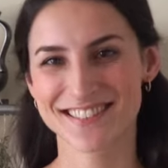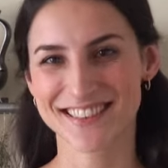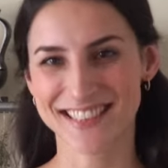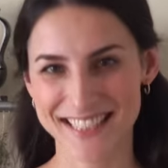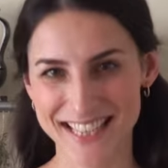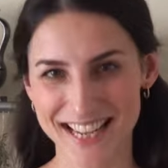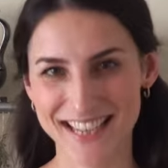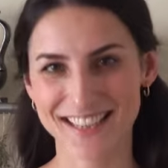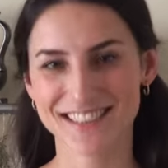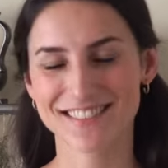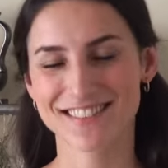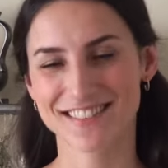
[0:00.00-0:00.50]
the
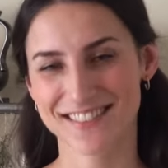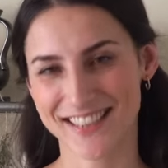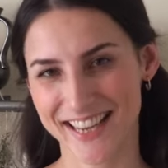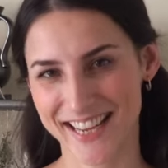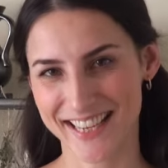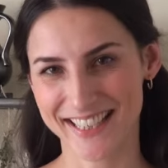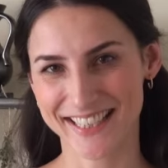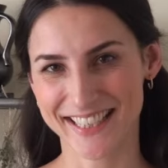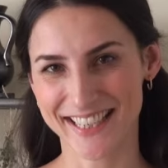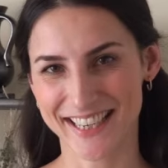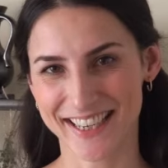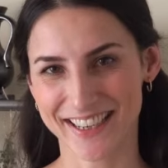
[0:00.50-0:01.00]
next
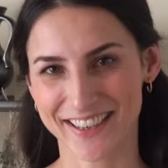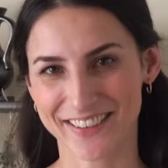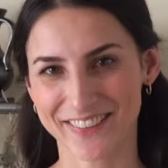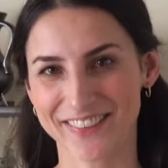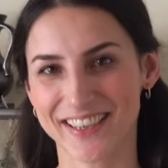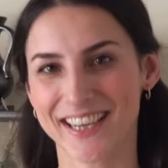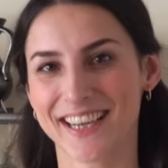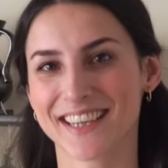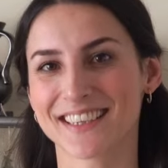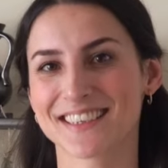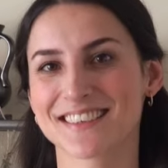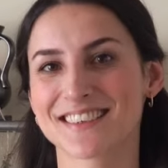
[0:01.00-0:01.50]
day now,
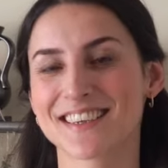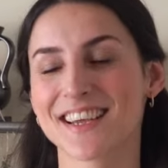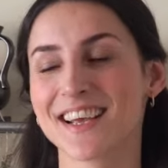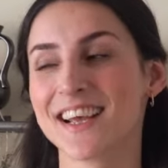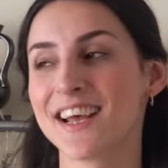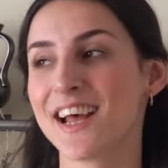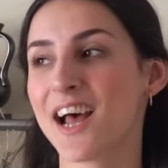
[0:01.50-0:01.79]
and